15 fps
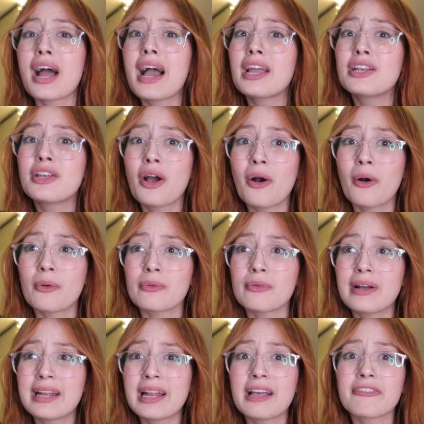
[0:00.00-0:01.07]
I know,
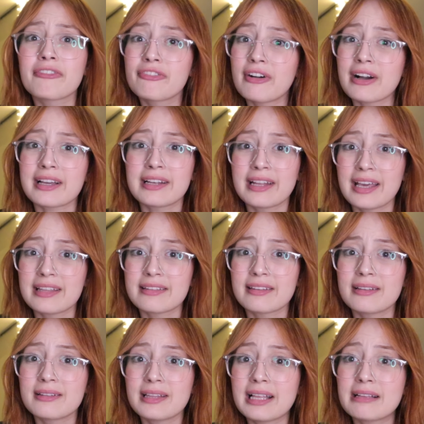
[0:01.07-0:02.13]
and I fucking hate
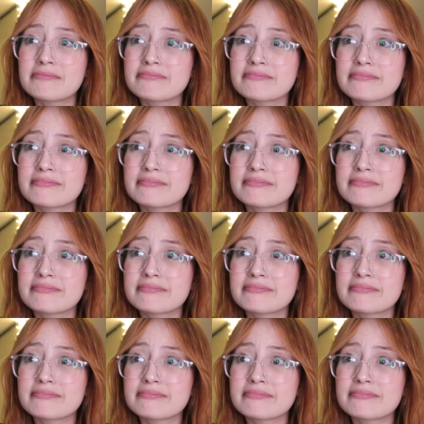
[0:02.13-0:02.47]
teenage.